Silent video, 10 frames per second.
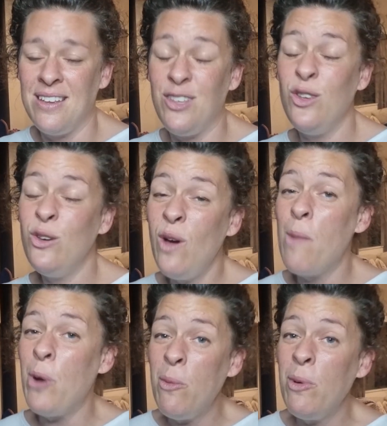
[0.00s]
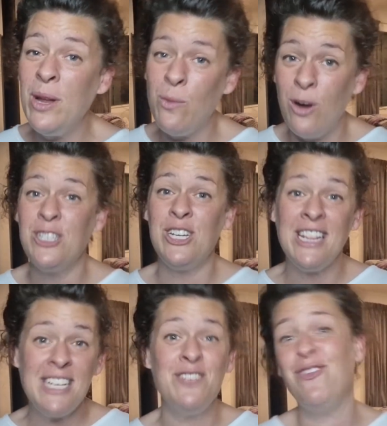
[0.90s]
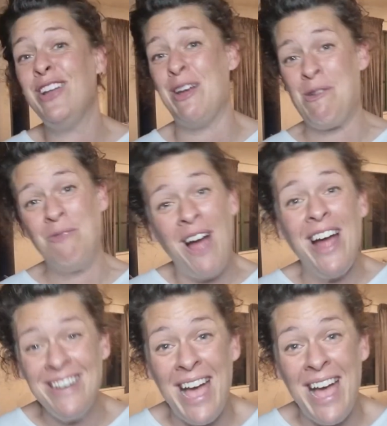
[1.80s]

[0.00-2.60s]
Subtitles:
You are probably watching this video right